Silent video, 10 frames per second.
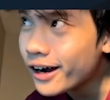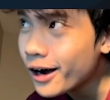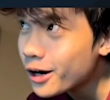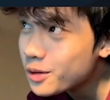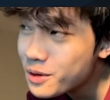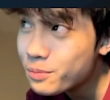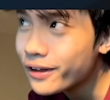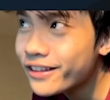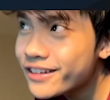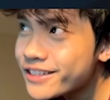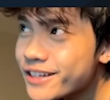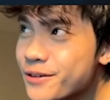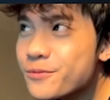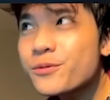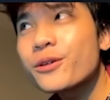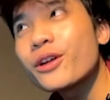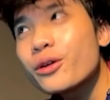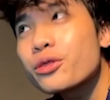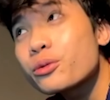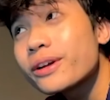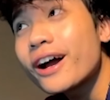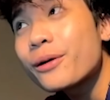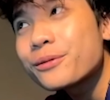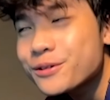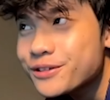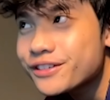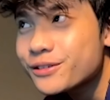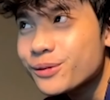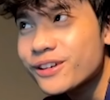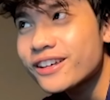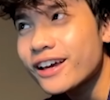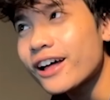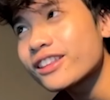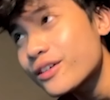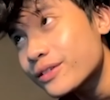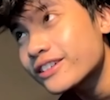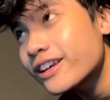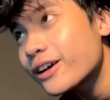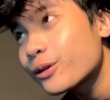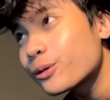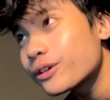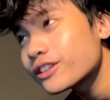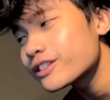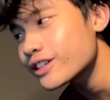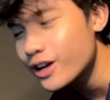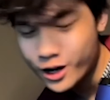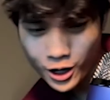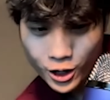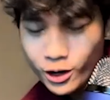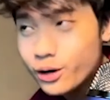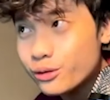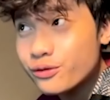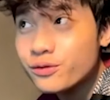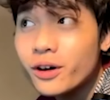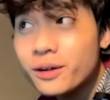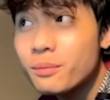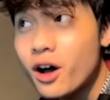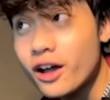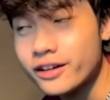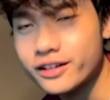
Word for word: I'm gonna be playing this game for another three hours so I can get eleven K coins, You're out of your fucking mind.